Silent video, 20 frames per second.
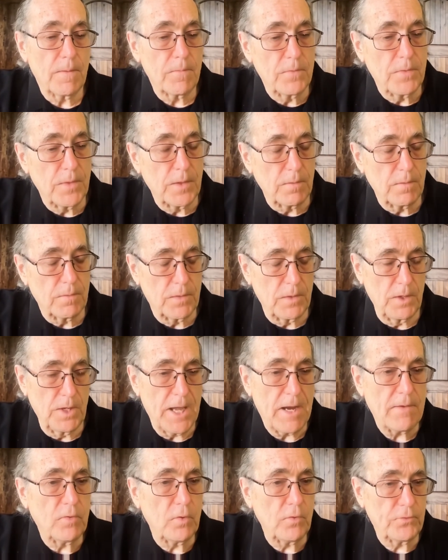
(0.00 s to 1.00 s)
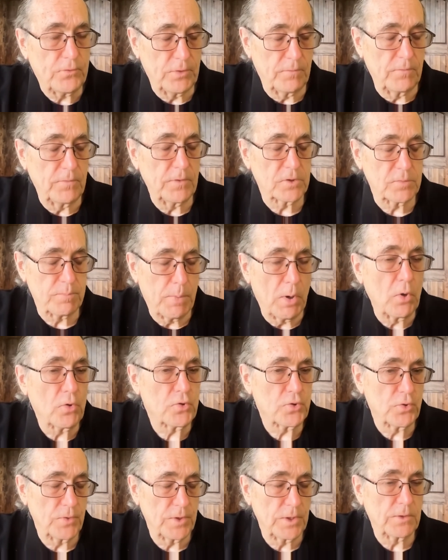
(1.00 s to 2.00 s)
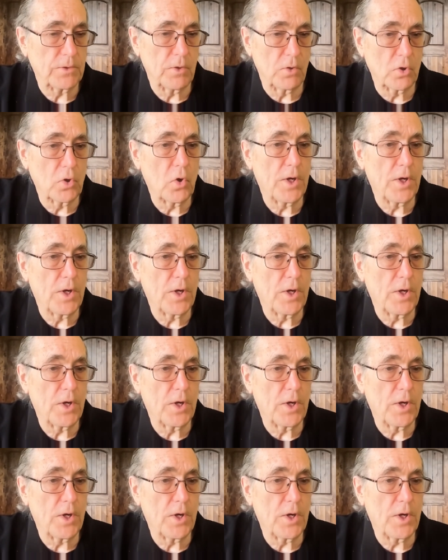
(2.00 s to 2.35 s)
the levels of exposure that they're